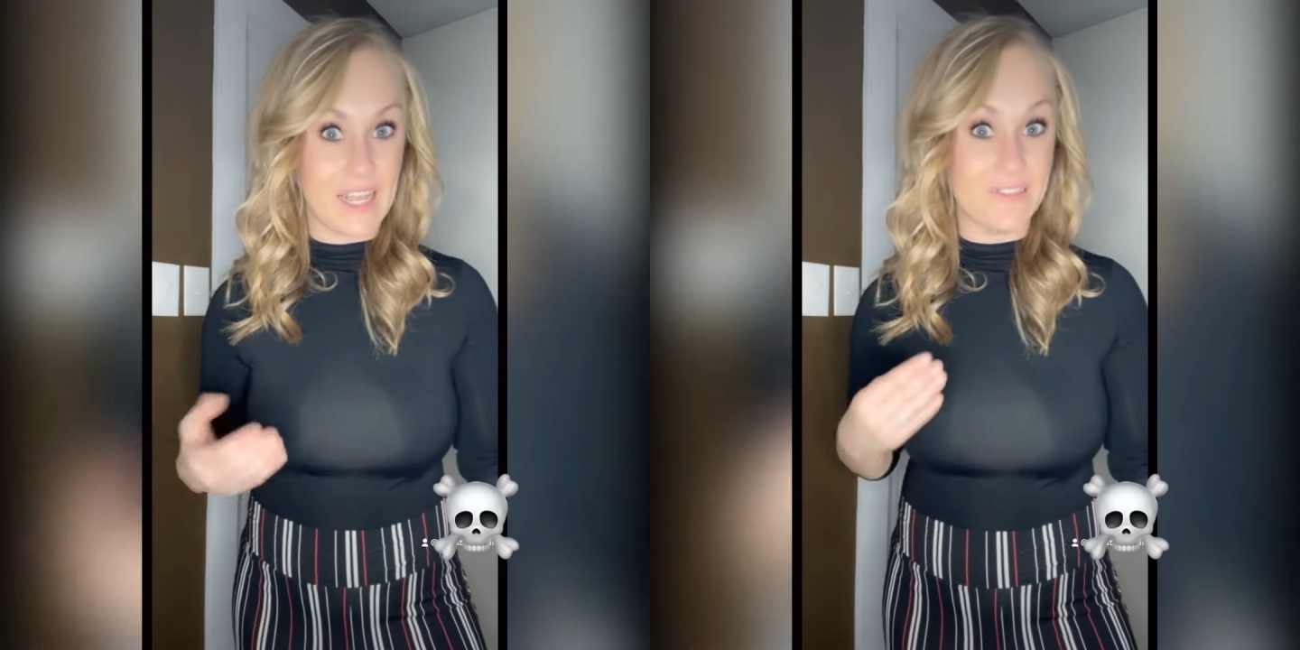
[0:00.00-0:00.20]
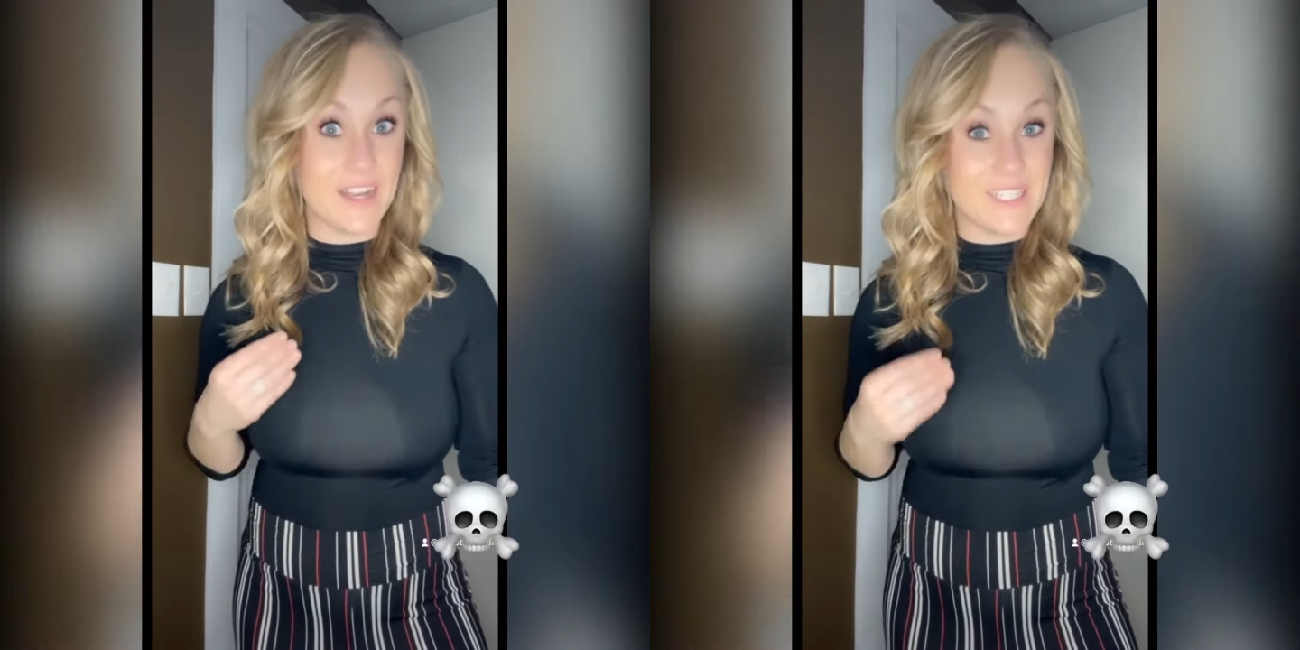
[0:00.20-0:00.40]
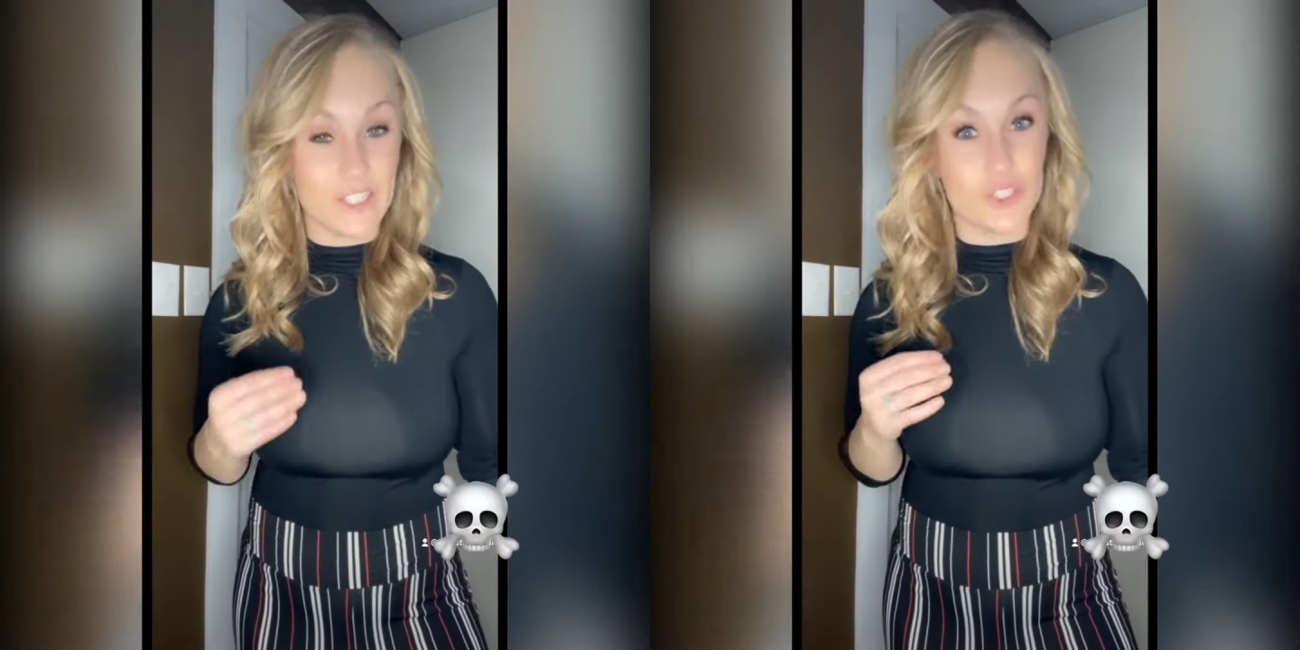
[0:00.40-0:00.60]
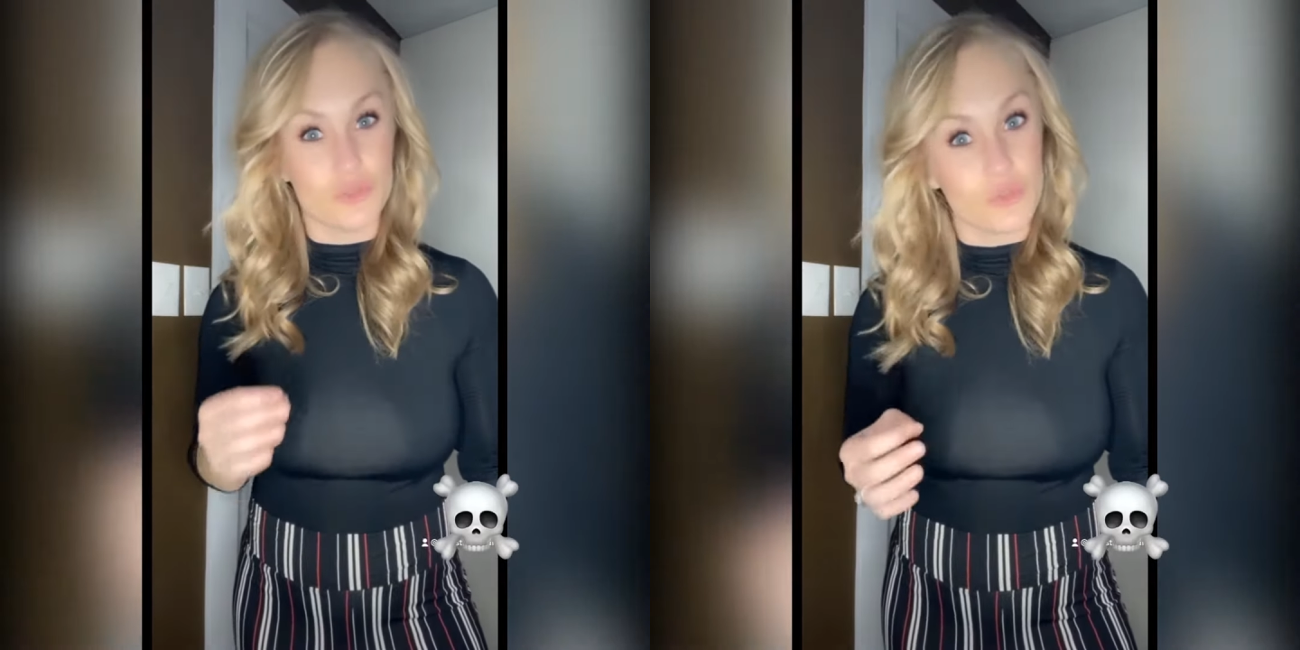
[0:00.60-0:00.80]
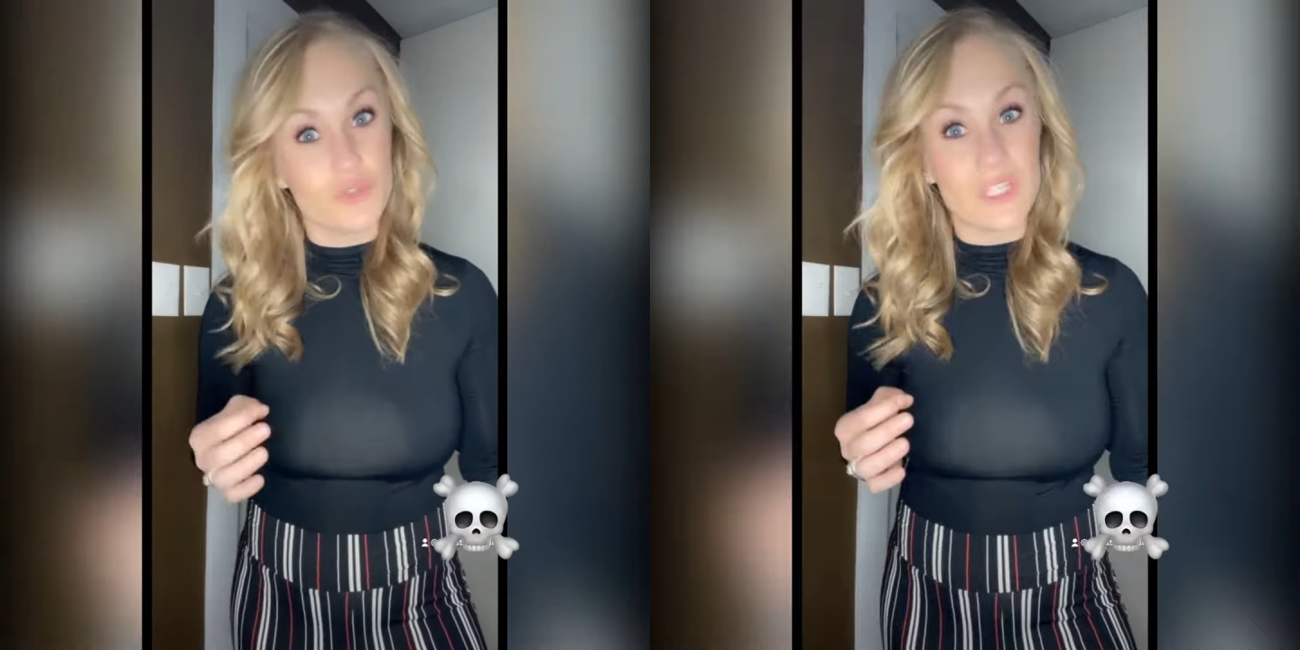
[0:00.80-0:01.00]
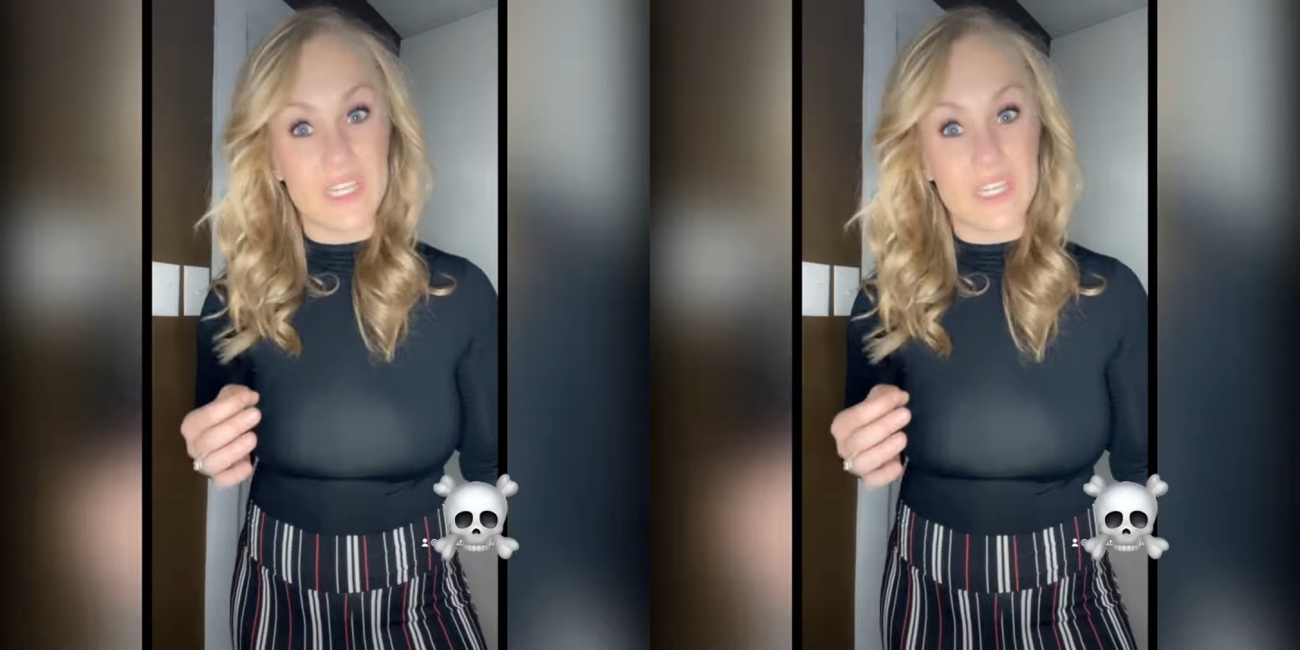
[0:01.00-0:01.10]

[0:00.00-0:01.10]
if I didn't truly